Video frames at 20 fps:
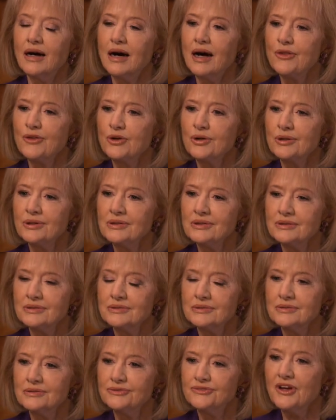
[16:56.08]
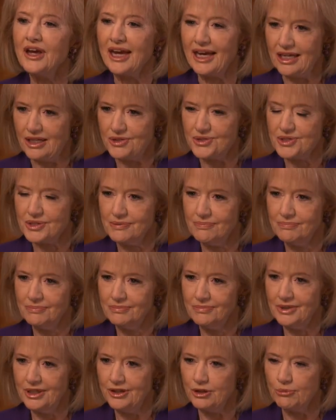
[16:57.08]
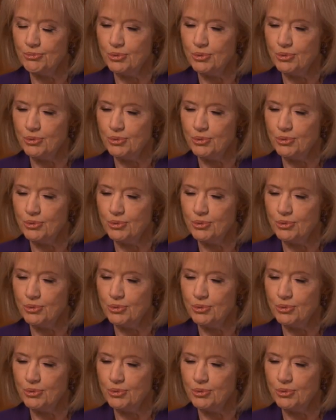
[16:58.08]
Other things in the